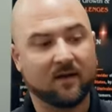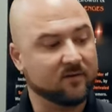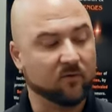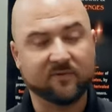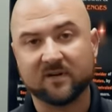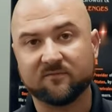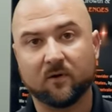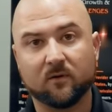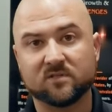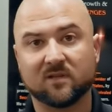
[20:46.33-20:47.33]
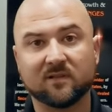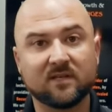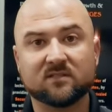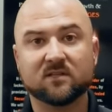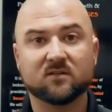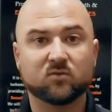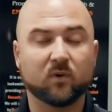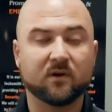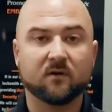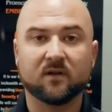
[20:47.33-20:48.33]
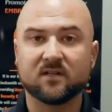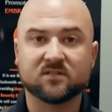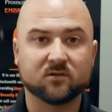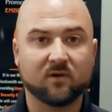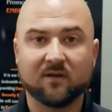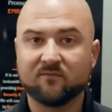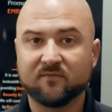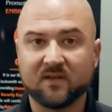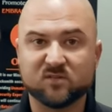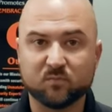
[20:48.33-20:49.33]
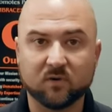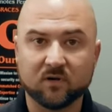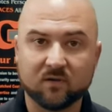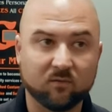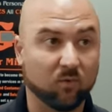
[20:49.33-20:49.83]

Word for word: Don't forget to follow us on LinkedIn, Twitter, Instagram, Facebook.